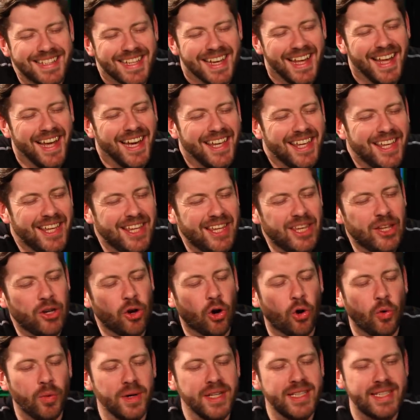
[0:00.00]
is, you
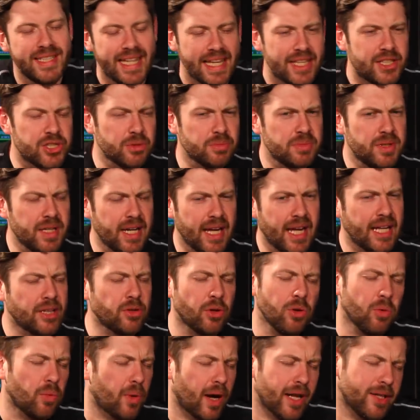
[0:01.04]
always did something, I
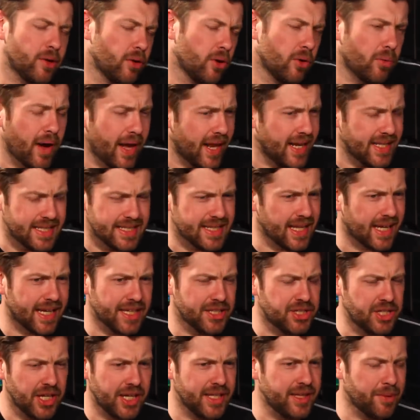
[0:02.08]
don't know, I don't know why it is, like a,
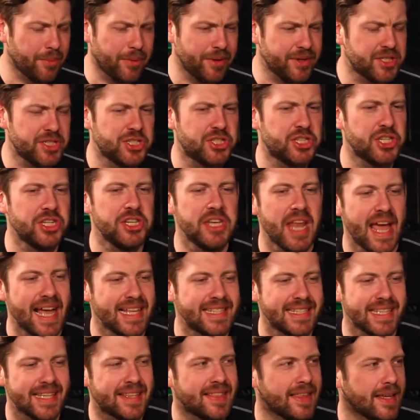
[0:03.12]
it's a
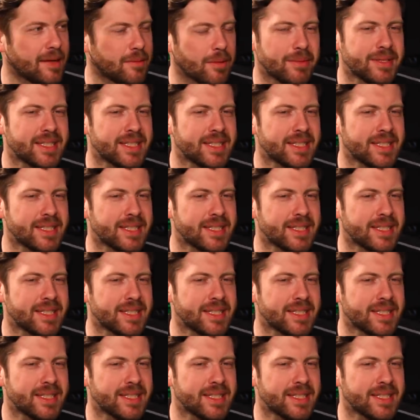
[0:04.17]
genetic thing,